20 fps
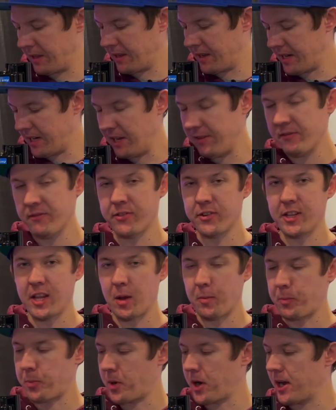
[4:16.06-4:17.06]
And even for
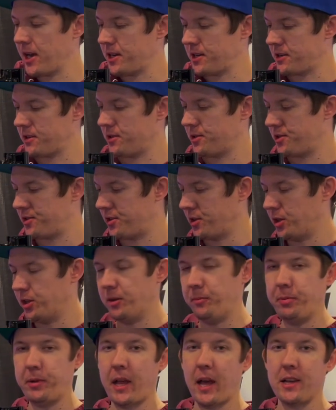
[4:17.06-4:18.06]
that price,
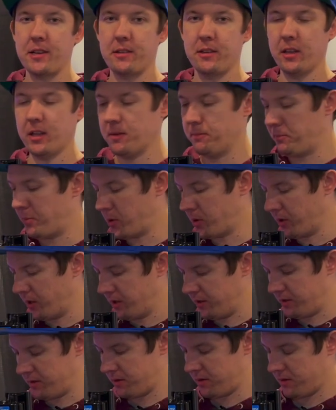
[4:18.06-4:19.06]
still plastic
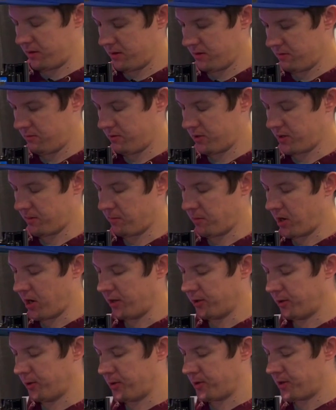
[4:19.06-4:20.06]
components, which I'm
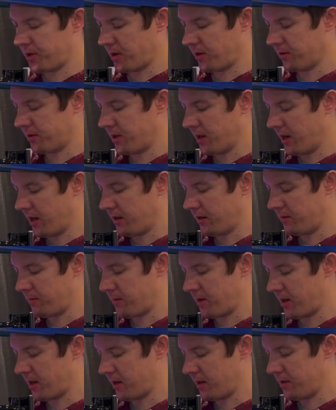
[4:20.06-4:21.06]
not too stoked on, to
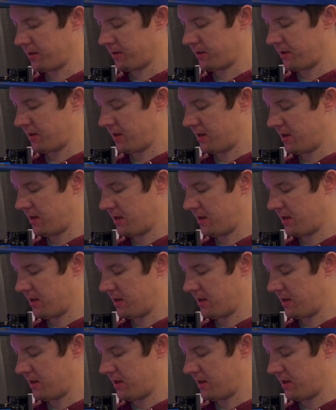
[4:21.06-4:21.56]
be honest.